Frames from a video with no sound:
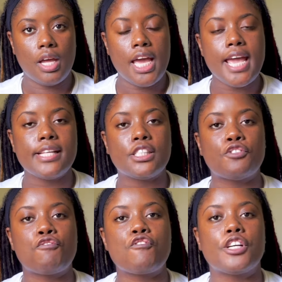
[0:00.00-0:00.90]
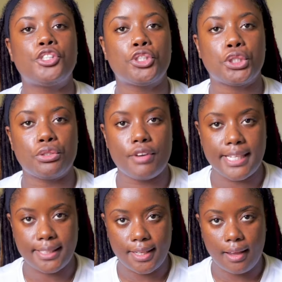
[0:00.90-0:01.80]
It's
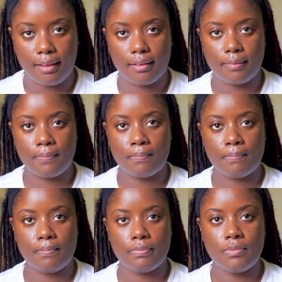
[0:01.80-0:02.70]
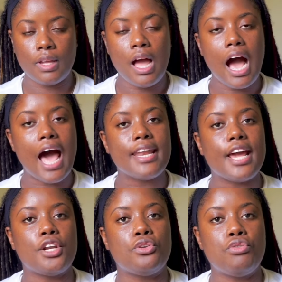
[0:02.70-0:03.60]
frustrating. And
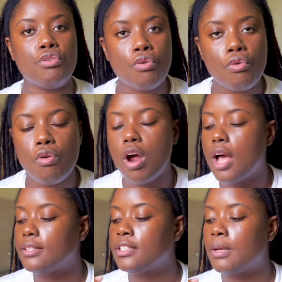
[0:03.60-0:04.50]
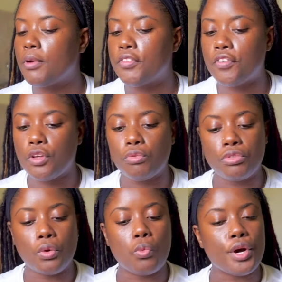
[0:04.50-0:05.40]
I know some of you,
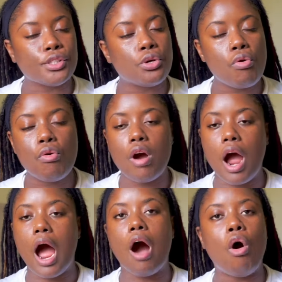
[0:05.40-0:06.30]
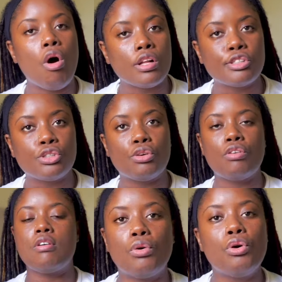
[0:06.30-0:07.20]
the ones who were
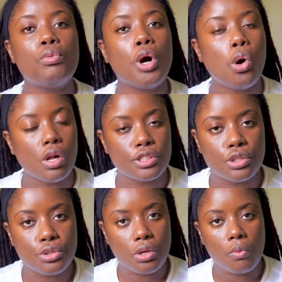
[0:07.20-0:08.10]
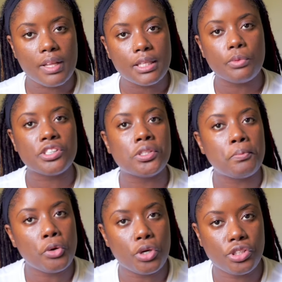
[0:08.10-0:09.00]
also doing what they were
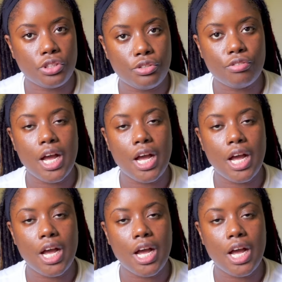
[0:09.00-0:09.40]
supposed to do,